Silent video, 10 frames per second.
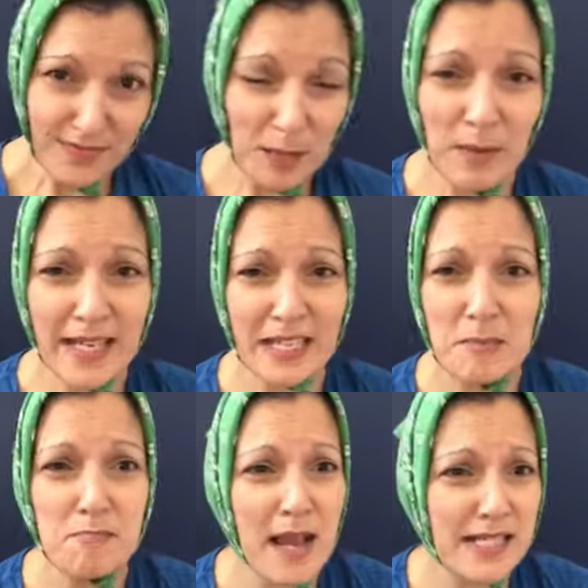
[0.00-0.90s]
Making a
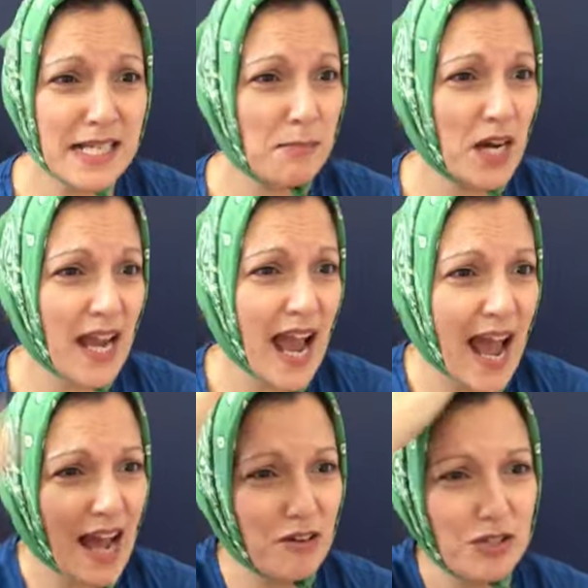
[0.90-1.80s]
mess in my
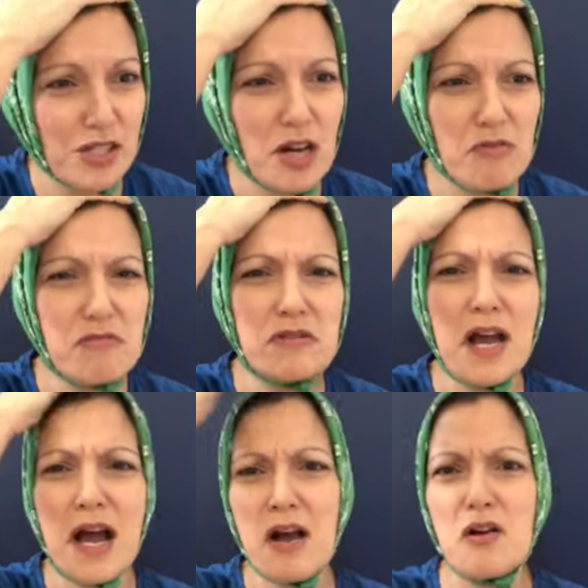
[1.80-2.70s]
house. Oh
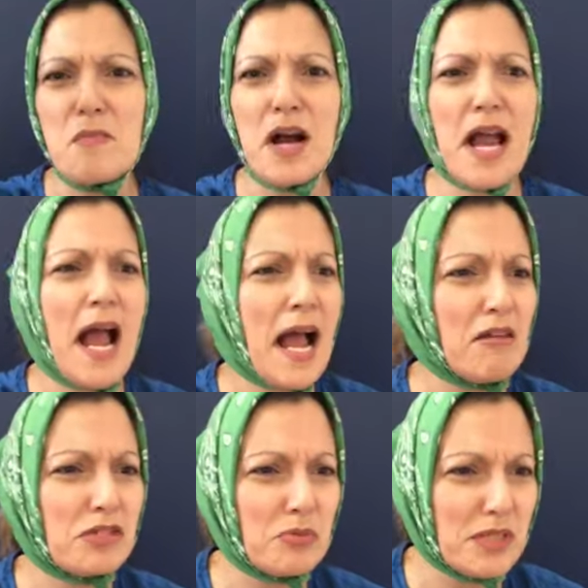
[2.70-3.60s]
no, my
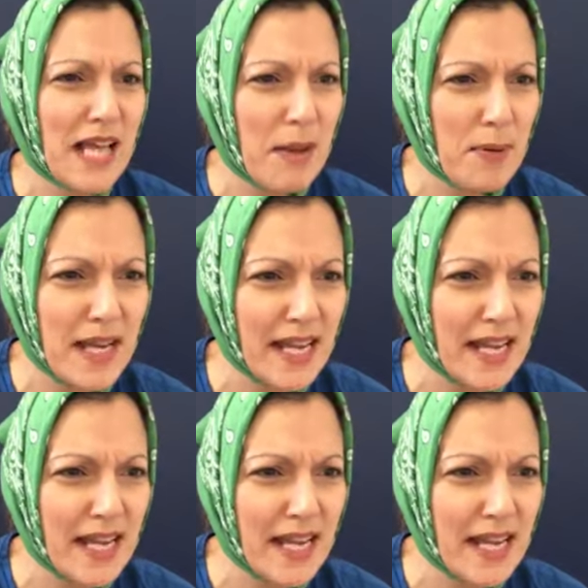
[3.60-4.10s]
house. What's happening?